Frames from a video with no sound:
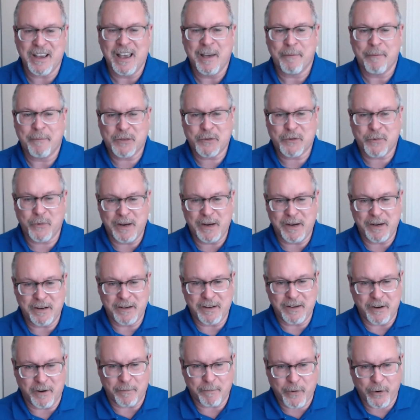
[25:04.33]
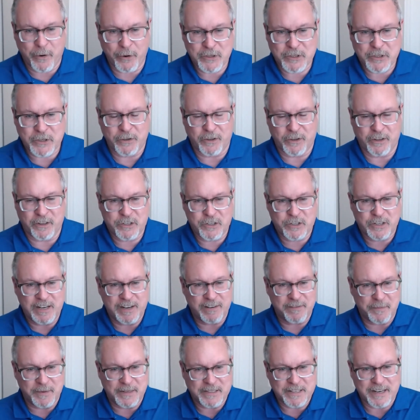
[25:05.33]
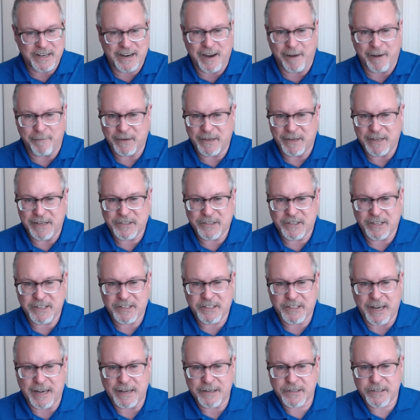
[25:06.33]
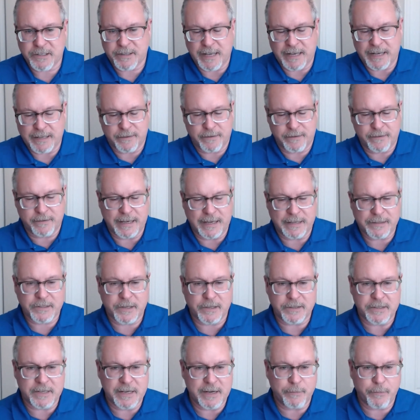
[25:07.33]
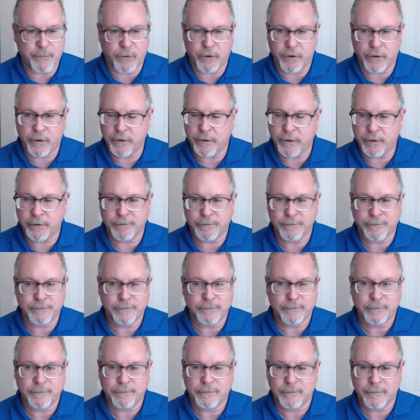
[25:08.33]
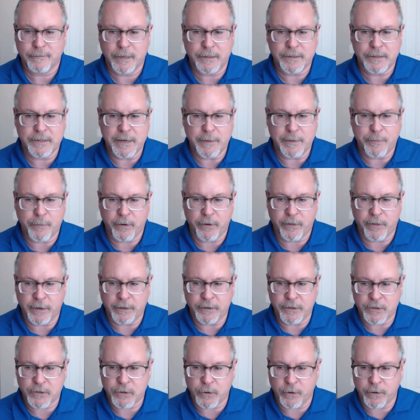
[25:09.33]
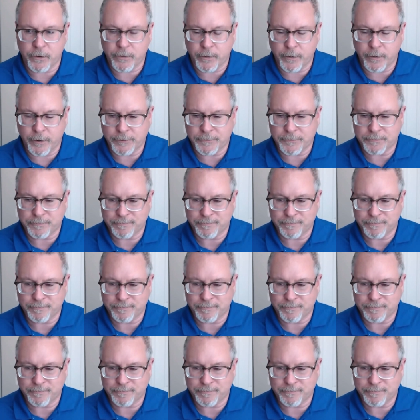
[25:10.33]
between, personal achievement and company success, that's a deeper thing to sort through.